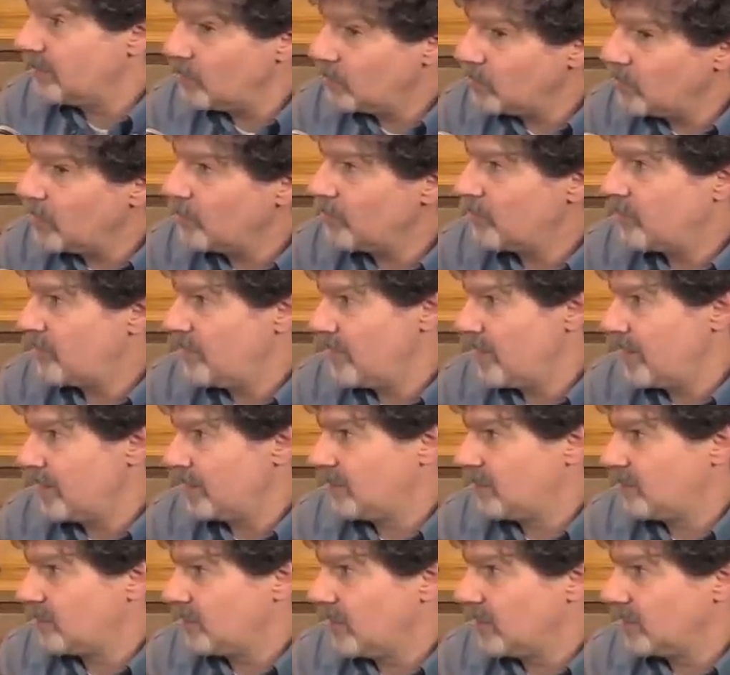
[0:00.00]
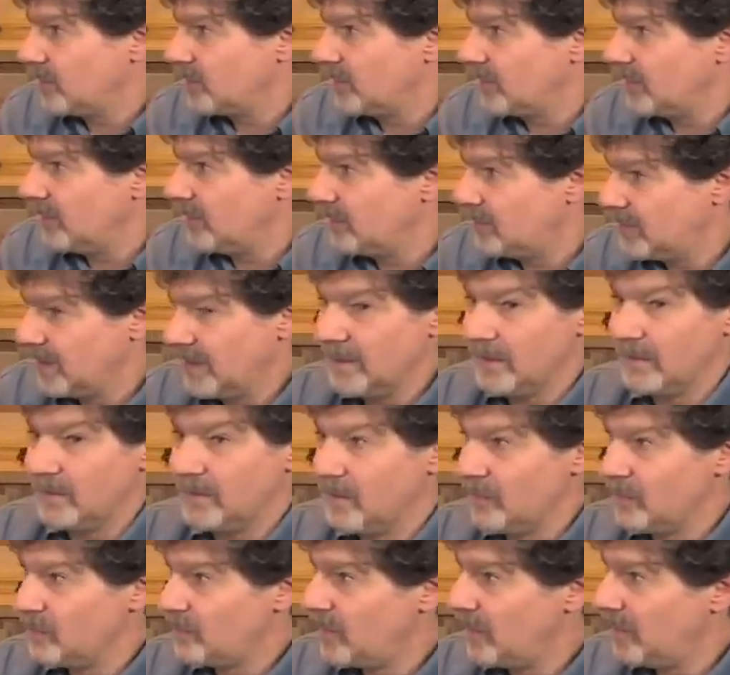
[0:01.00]
don't see that discussion, it
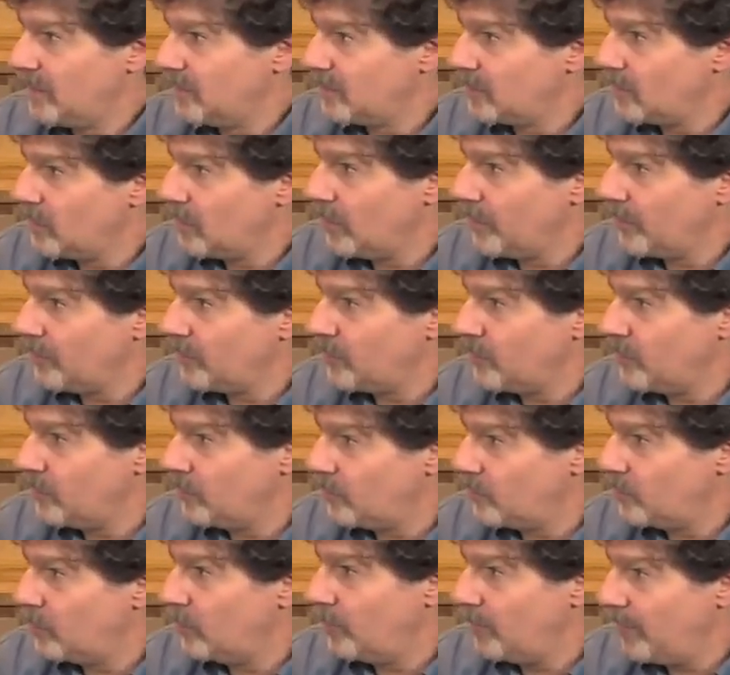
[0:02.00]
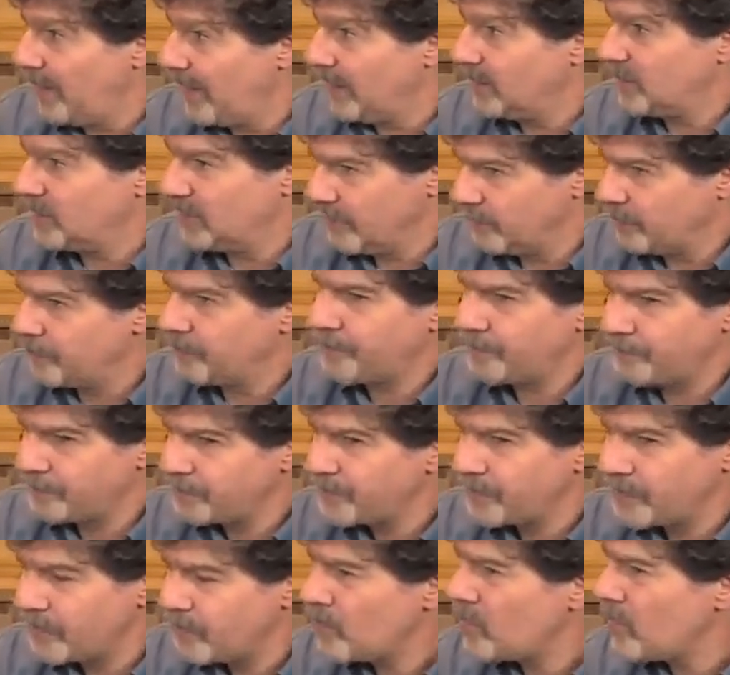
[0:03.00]
does tend to cause you to imagine
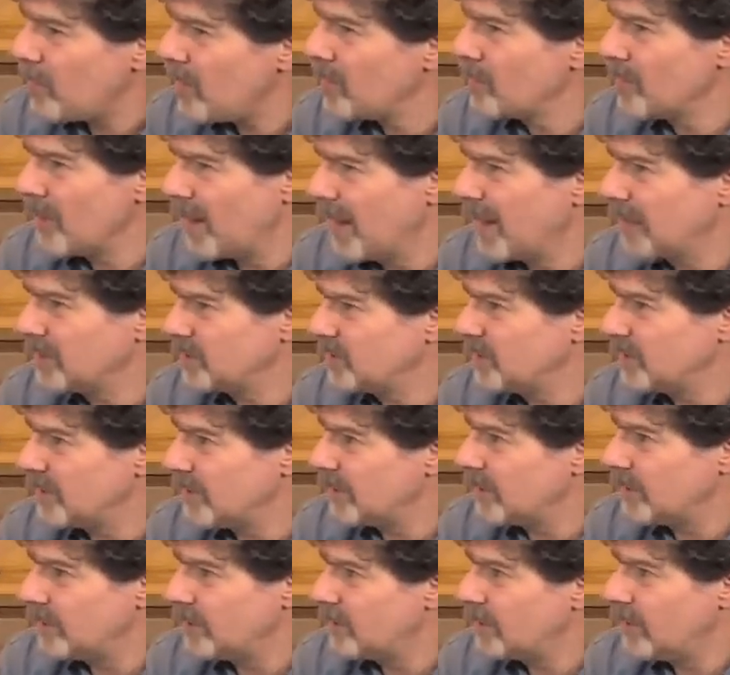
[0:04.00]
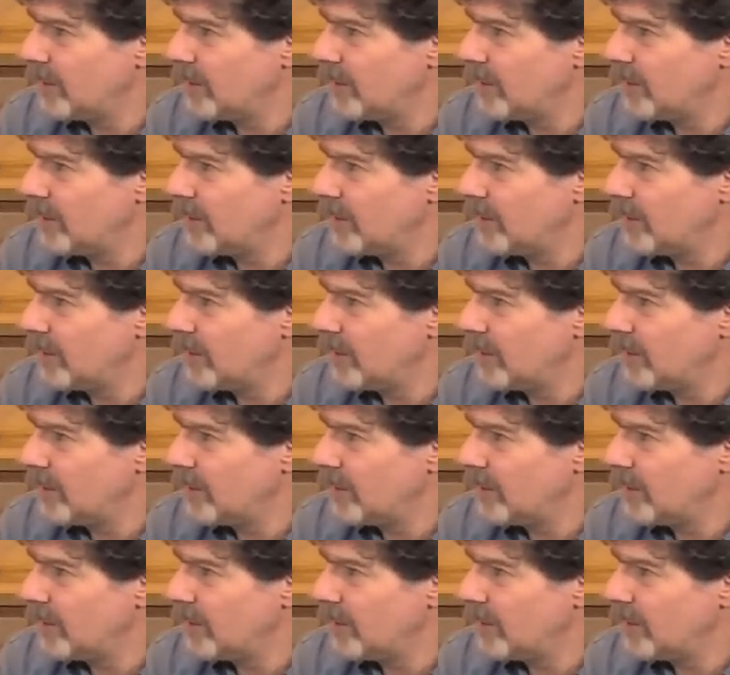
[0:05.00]
that actually